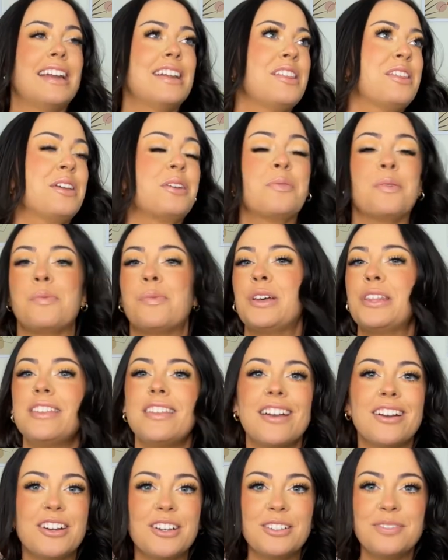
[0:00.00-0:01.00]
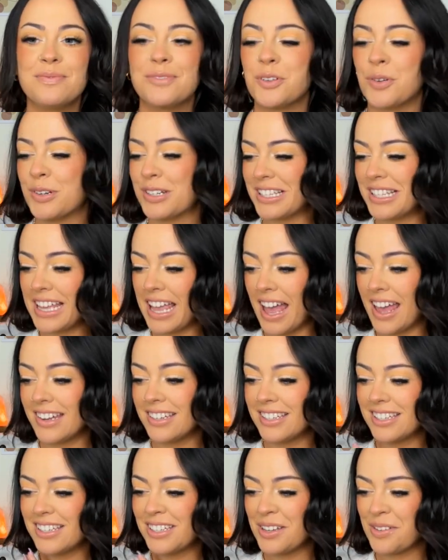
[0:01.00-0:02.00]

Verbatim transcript: didn't think we would there towards the end.